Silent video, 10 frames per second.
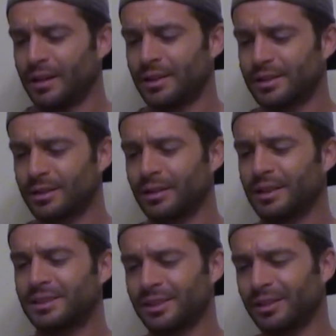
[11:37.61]
It's still
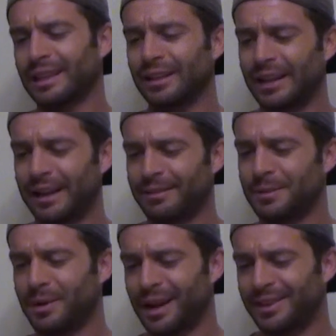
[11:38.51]
a little
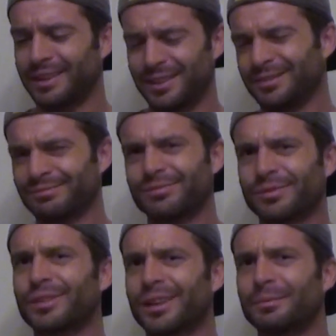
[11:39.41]
heavy. I think
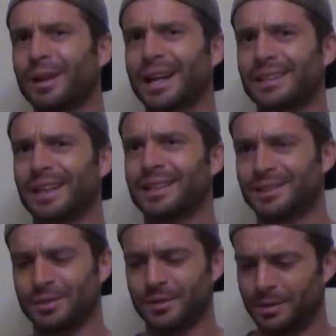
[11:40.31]
for black and
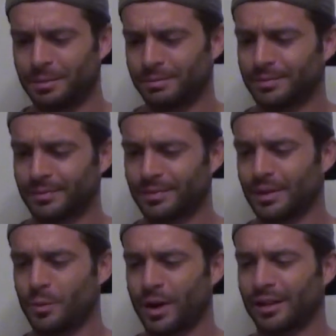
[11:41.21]
tans, you
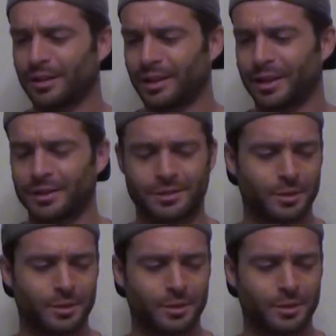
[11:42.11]
want it a little lighter.